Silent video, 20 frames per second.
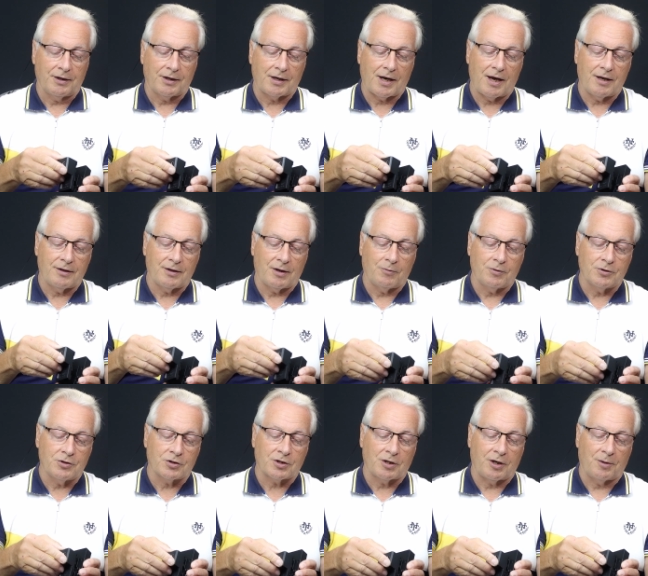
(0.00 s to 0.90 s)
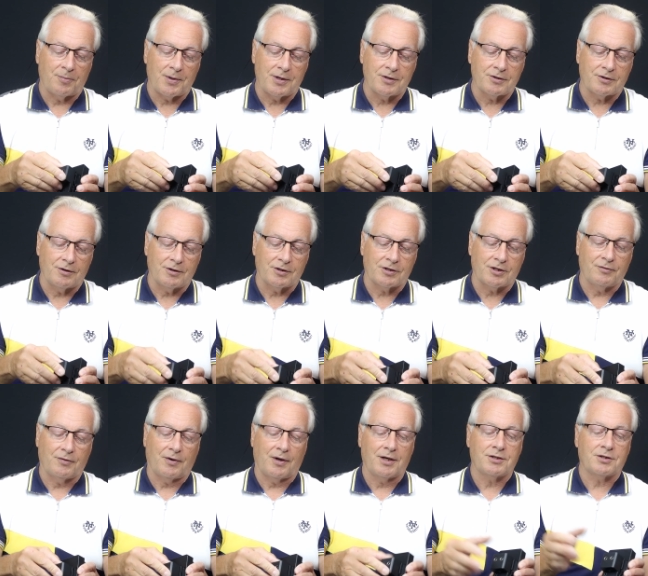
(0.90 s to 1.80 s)
And again, that would just clip into this
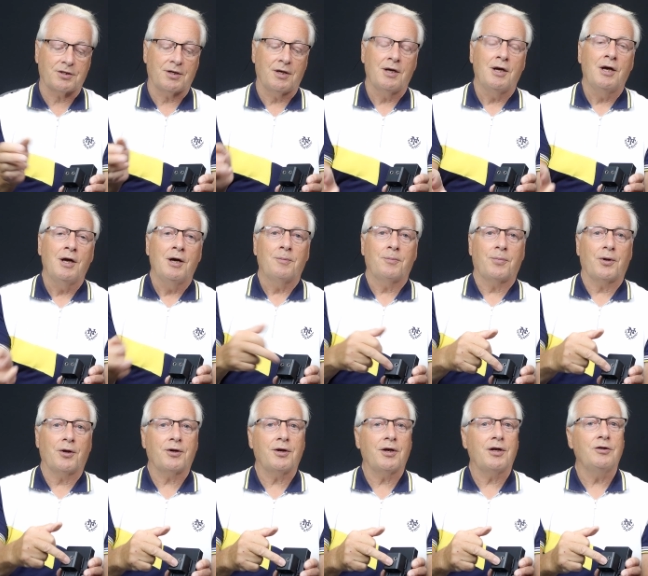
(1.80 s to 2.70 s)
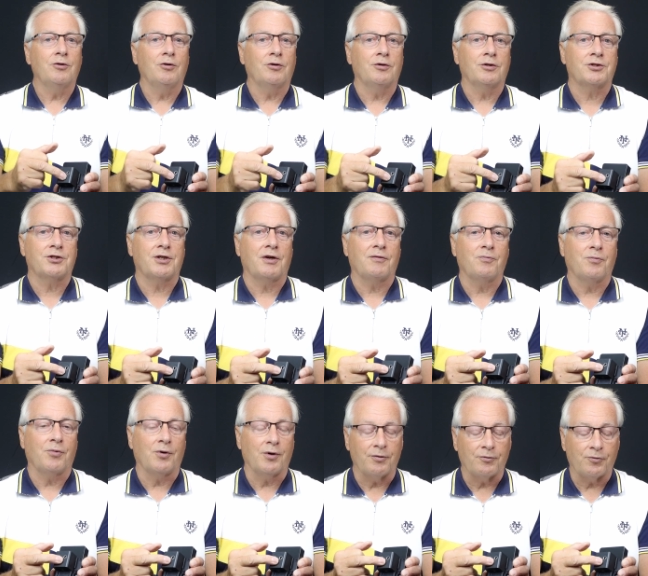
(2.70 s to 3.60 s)
device, plug in your
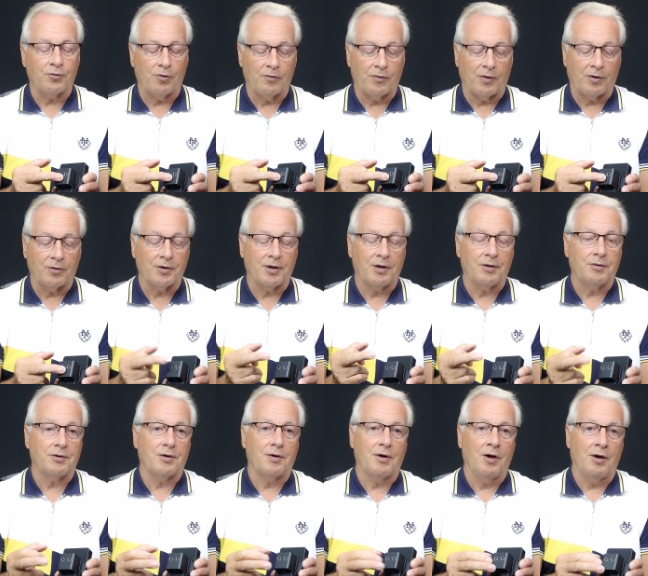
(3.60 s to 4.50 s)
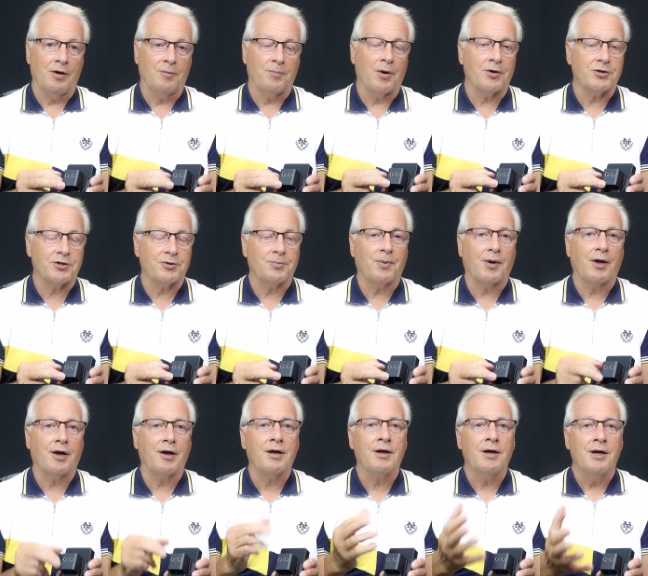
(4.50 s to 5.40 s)
7.4 volt uh, power
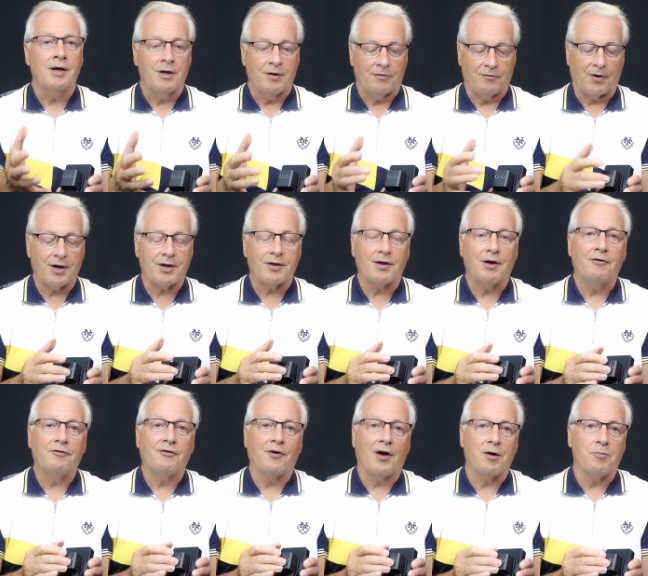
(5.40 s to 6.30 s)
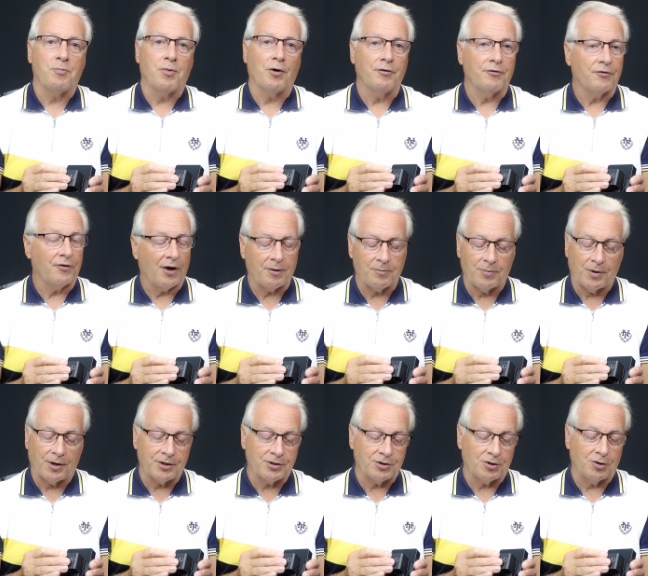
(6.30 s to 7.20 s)
supply via that 5.5
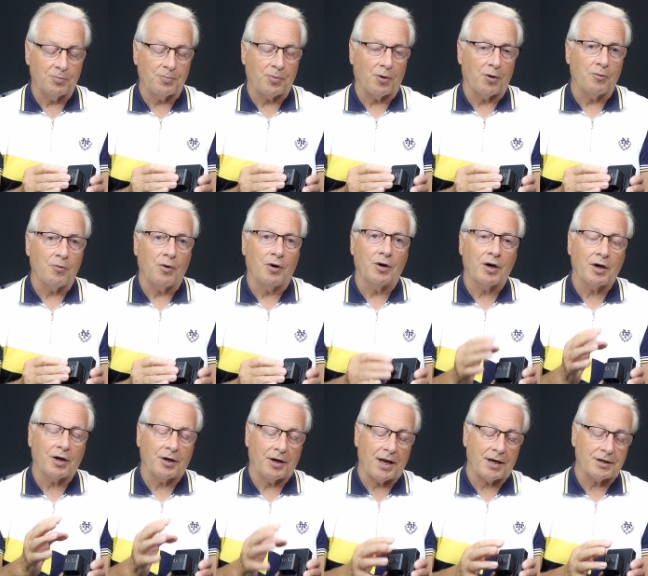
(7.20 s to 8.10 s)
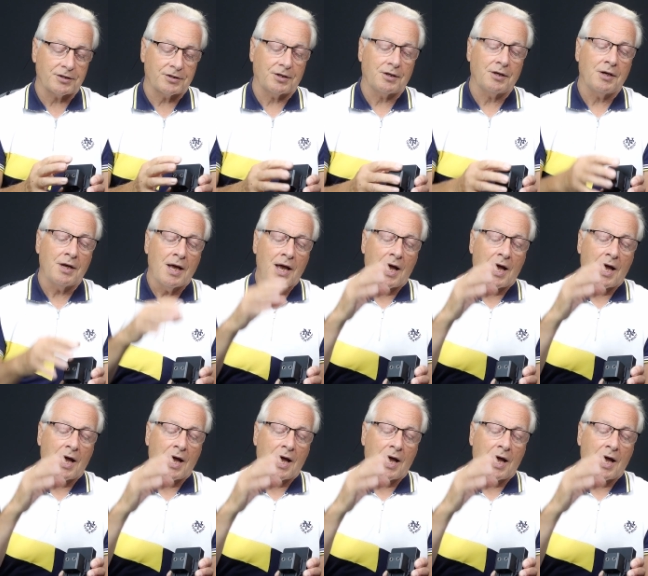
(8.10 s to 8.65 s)
by 2.1 connector